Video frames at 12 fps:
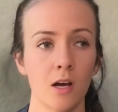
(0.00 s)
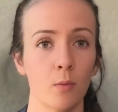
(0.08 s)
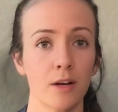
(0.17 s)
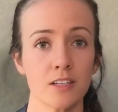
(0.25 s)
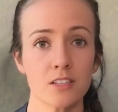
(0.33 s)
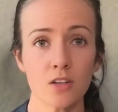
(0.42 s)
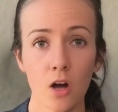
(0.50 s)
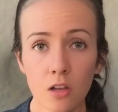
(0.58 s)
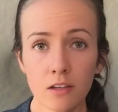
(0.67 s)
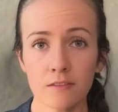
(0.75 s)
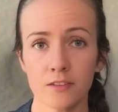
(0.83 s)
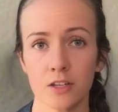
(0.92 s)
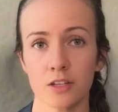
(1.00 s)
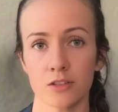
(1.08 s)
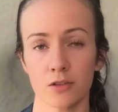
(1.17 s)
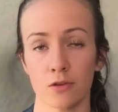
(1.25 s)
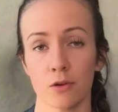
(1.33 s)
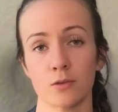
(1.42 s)
whereas tall lifters,
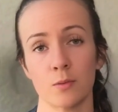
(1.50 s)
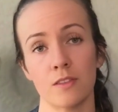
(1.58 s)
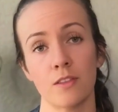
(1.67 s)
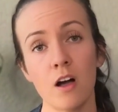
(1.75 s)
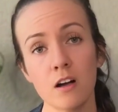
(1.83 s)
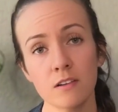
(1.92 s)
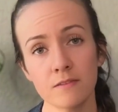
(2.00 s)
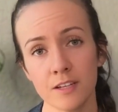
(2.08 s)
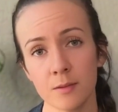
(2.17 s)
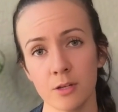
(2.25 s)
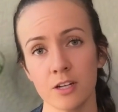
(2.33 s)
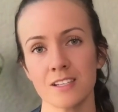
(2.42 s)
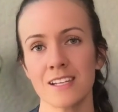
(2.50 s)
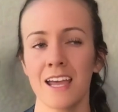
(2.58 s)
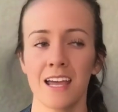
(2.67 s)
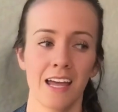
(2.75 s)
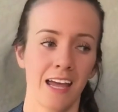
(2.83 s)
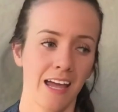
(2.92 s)
or those with long femurs
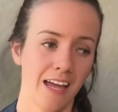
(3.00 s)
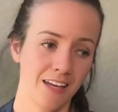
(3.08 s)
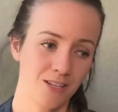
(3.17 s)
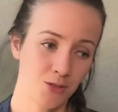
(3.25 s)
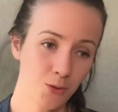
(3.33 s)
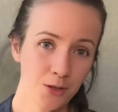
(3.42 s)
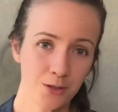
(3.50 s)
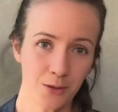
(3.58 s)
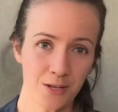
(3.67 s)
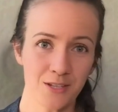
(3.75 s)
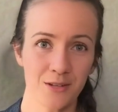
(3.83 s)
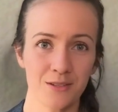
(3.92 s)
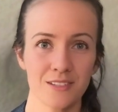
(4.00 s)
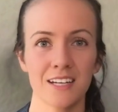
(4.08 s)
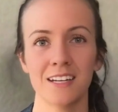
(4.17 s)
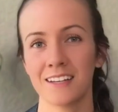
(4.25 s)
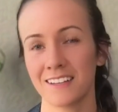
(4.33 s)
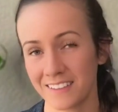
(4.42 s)
and shorter torsos,
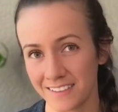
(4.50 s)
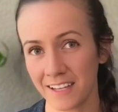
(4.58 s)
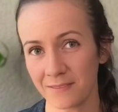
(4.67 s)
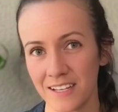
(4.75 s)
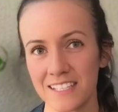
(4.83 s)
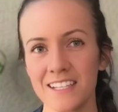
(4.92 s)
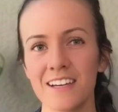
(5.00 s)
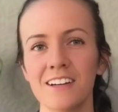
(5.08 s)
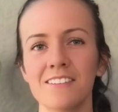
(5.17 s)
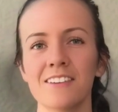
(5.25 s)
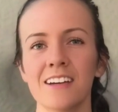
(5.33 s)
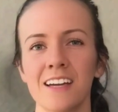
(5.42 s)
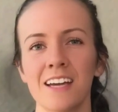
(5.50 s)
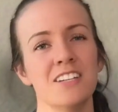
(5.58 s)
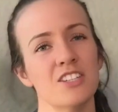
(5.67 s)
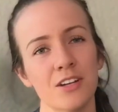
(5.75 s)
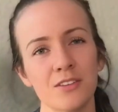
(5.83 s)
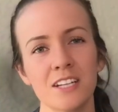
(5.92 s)
like myself,
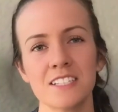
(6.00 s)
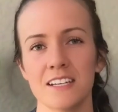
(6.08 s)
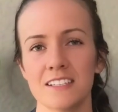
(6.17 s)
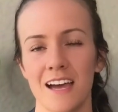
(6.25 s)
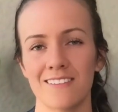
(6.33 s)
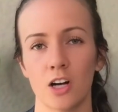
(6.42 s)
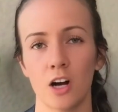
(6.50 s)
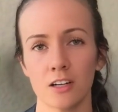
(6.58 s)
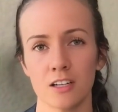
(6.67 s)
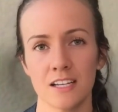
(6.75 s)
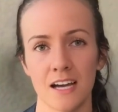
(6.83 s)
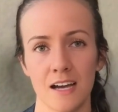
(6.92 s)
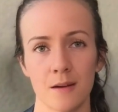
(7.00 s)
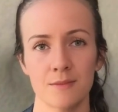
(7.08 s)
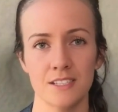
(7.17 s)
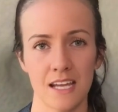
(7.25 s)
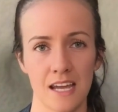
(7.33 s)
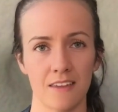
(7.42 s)
generally tend to have a harder time
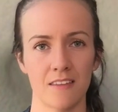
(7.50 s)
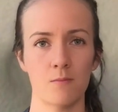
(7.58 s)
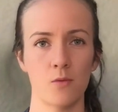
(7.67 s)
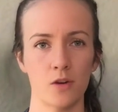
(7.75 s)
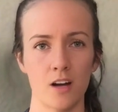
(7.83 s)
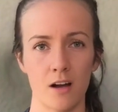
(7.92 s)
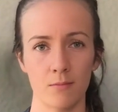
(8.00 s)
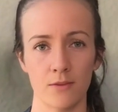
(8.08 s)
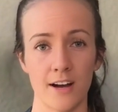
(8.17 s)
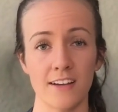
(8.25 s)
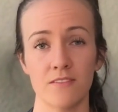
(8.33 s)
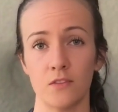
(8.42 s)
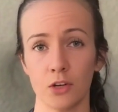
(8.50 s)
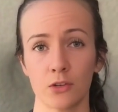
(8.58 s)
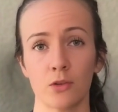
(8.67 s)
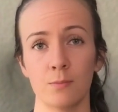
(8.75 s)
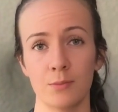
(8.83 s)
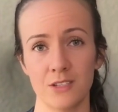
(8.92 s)
staying in that more upright and
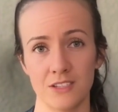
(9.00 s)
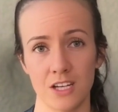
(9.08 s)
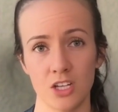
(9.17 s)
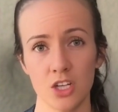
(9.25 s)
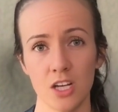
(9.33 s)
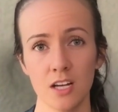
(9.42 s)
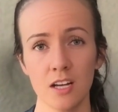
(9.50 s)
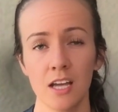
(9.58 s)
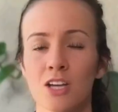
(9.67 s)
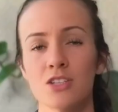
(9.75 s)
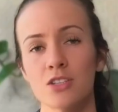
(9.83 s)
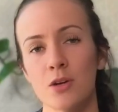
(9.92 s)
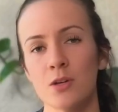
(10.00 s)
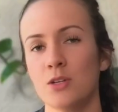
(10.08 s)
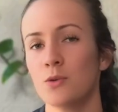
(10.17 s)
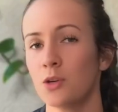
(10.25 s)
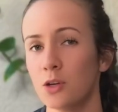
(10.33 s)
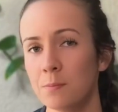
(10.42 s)
vertical position. So you
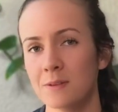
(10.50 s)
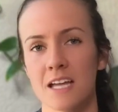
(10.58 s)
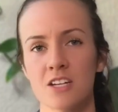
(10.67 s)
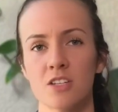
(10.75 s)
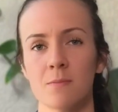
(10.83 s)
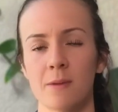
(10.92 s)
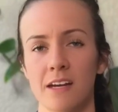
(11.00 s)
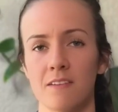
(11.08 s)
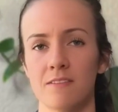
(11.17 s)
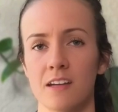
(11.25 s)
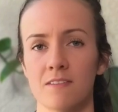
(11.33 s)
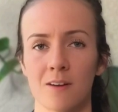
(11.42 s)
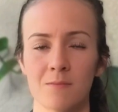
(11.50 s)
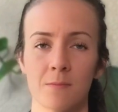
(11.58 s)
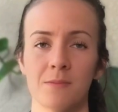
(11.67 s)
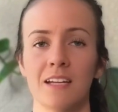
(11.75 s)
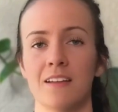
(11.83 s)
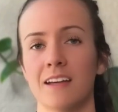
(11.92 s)
could potentially benefit from
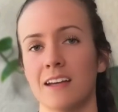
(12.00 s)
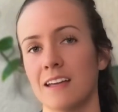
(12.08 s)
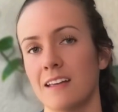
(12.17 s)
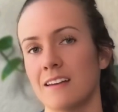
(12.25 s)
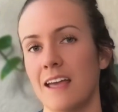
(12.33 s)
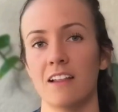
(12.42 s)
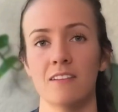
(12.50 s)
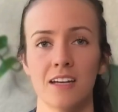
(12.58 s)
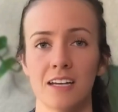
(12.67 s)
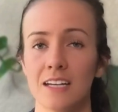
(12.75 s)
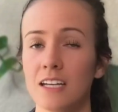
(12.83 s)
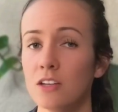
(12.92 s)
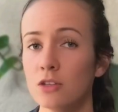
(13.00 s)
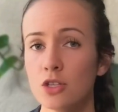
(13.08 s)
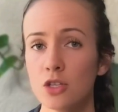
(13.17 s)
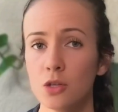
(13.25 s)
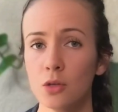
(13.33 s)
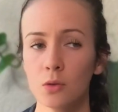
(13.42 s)
something like an elevated heel
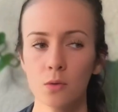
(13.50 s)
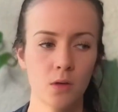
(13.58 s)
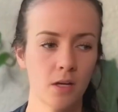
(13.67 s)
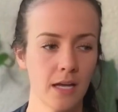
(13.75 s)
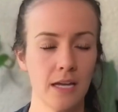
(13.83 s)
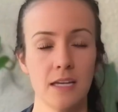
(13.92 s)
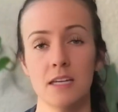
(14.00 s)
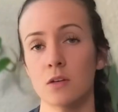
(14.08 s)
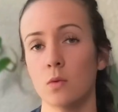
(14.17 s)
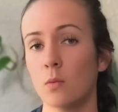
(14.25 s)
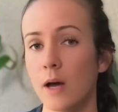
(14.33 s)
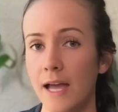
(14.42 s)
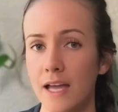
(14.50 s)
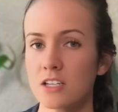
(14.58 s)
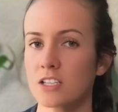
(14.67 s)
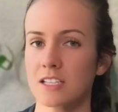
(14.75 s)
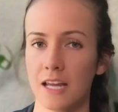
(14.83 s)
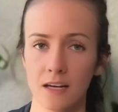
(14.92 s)
shoe, a heel wedge
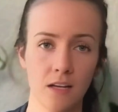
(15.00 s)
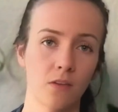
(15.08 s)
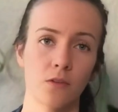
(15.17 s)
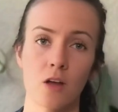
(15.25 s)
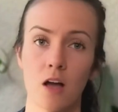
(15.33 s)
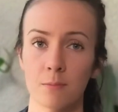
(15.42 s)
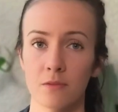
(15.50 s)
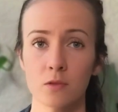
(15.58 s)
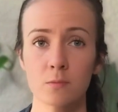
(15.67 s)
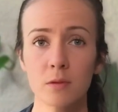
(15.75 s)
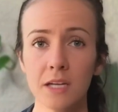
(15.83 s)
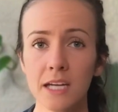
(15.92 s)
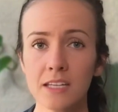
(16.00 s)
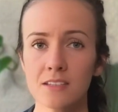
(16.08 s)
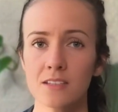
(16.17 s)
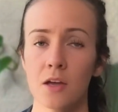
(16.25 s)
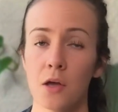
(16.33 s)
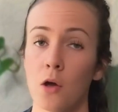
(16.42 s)
standing on the top of those plates,
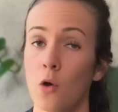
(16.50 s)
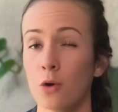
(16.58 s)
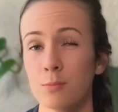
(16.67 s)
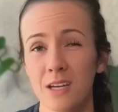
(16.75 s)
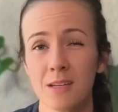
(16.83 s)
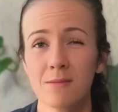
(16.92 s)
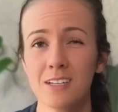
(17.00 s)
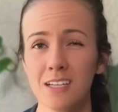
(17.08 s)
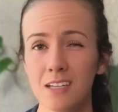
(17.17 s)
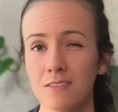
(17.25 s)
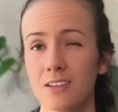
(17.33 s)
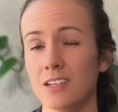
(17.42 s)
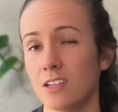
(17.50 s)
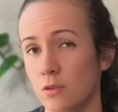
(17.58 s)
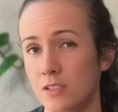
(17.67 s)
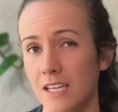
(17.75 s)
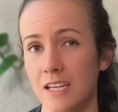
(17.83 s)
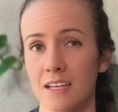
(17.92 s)
or maybe even
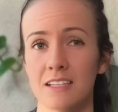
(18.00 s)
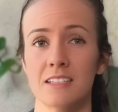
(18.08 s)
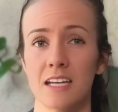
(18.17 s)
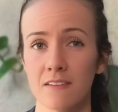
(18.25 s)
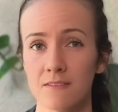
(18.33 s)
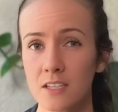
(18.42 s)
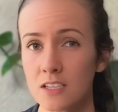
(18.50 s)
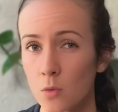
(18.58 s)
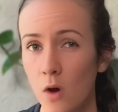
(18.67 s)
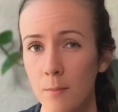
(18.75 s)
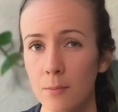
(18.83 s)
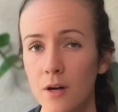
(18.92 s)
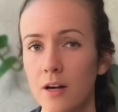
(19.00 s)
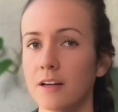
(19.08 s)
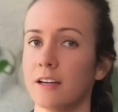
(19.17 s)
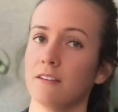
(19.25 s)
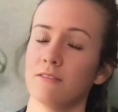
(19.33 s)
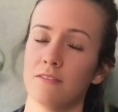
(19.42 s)
using a safety squat bar
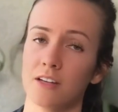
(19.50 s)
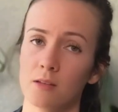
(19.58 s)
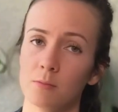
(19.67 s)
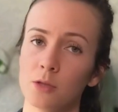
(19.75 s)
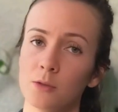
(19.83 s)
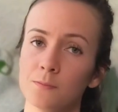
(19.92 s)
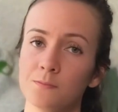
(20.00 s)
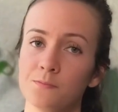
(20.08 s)
if available.